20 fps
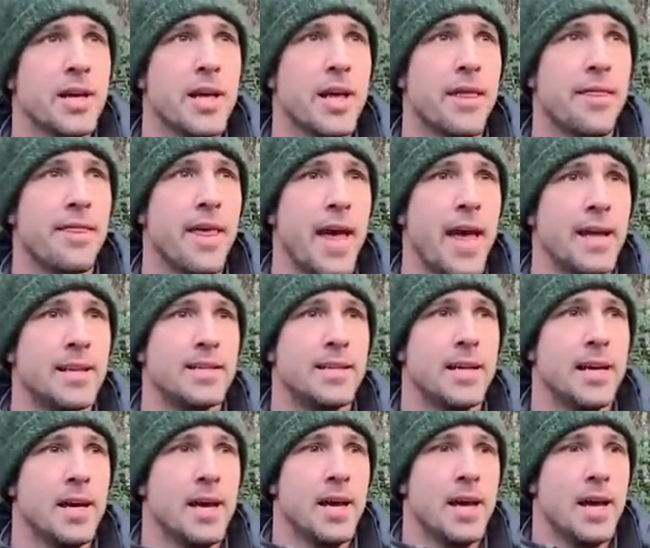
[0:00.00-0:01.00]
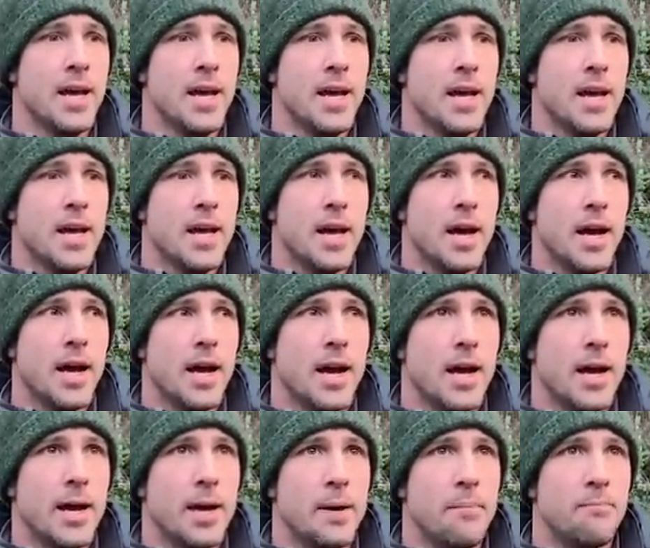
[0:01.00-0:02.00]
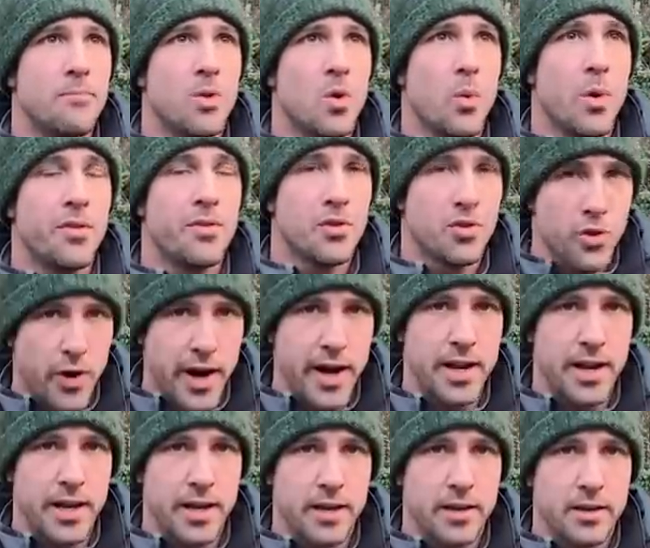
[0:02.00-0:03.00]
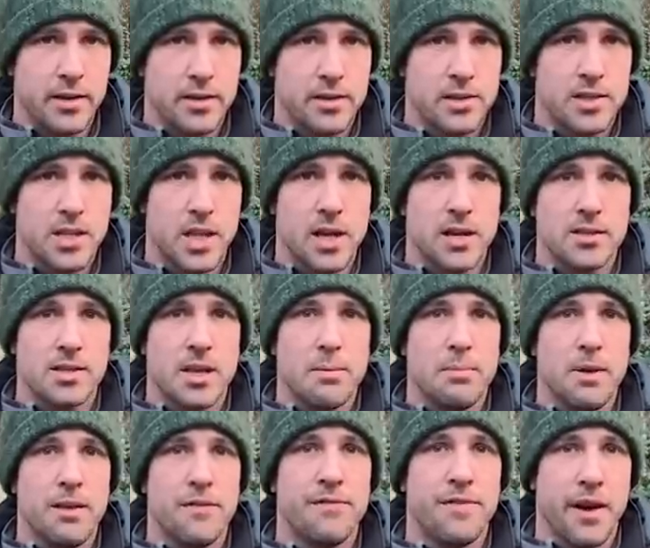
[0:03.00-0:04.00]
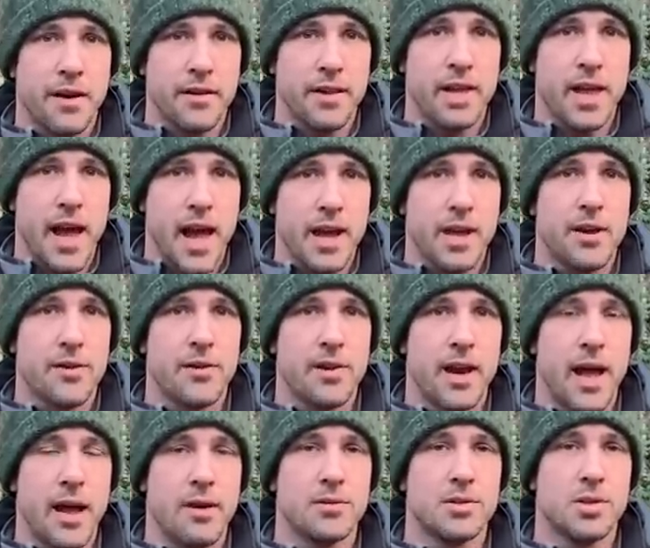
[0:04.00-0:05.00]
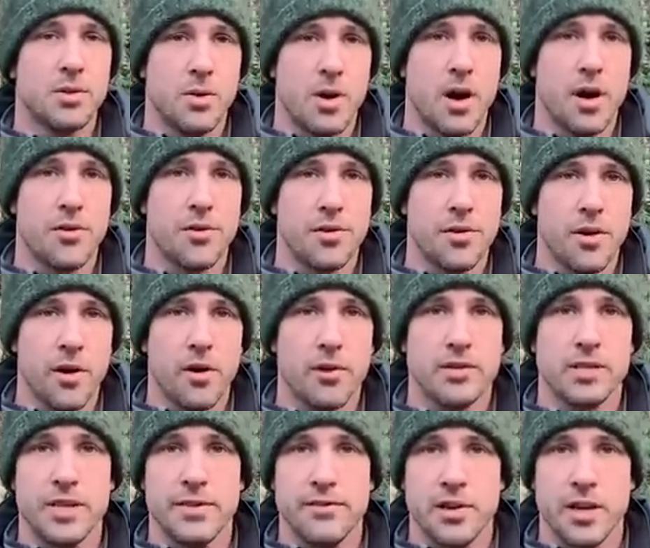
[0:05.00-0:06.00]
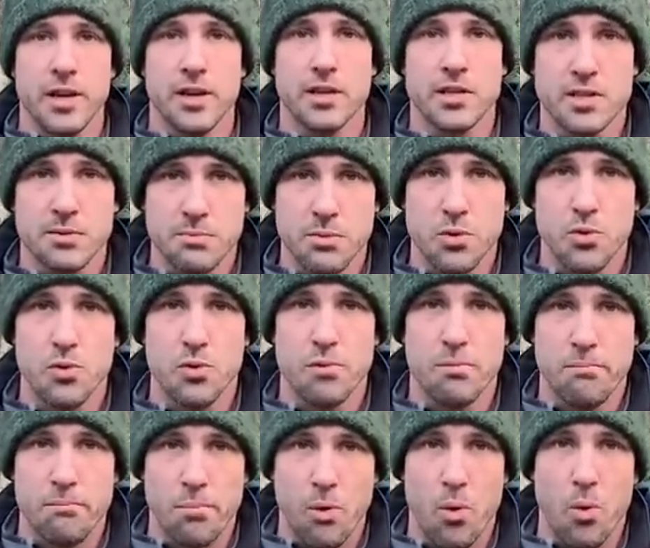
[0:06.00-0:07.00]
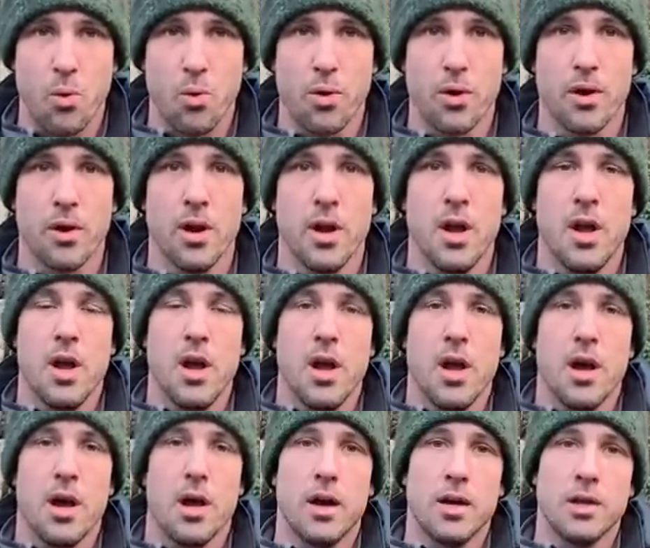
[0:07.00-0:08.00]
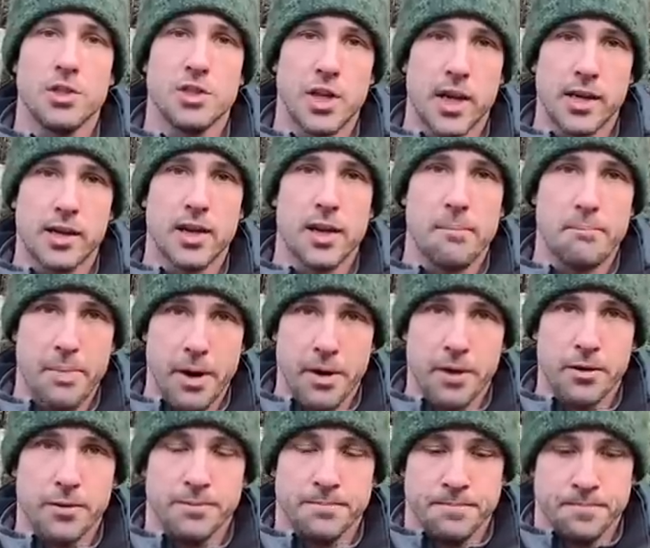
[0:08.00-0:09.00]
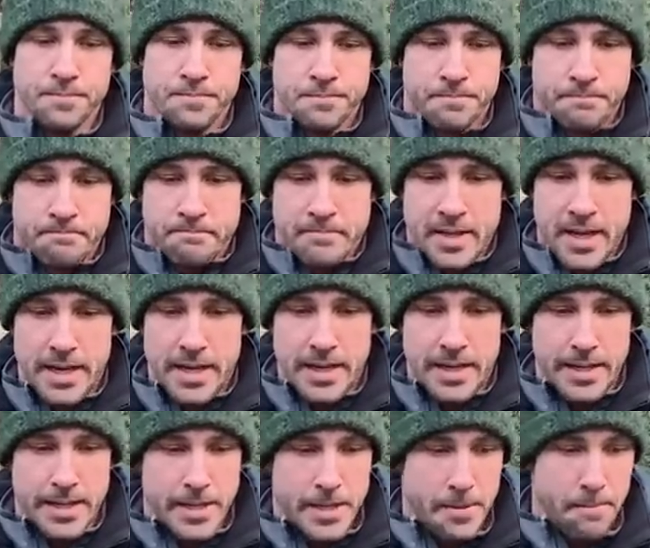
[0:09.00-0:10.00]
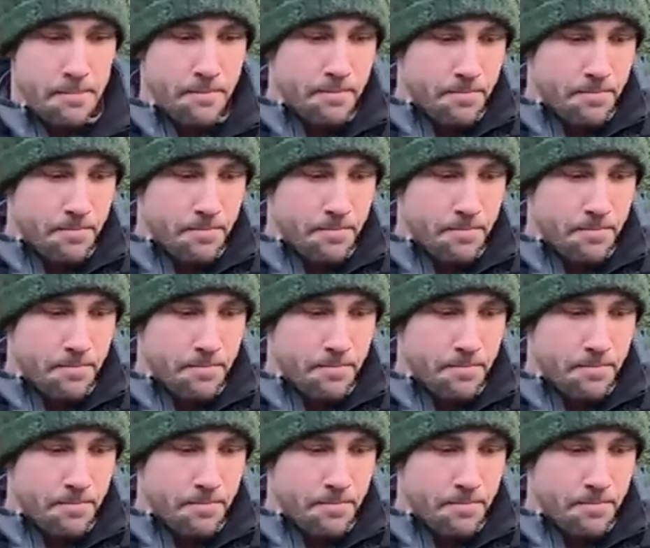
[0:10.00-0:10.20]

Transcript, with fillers: that um, with training, slugs could be fairly accurate out to one hundred yards, even in a smooth bore uh, shotgun barrel. Um,